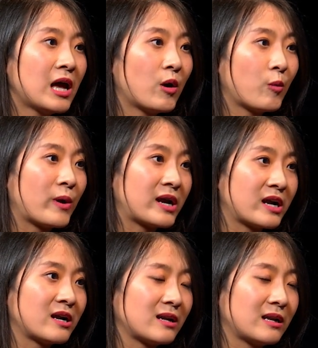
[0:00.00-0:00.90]

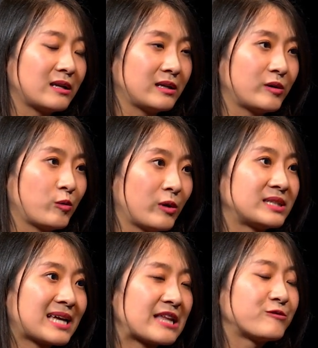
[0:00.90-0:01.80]
where
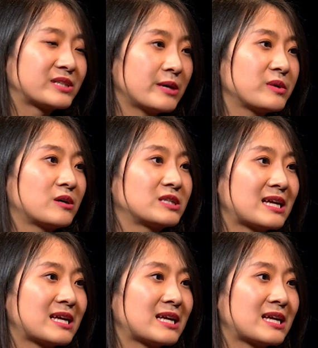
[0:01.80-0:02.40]
it's kind of typical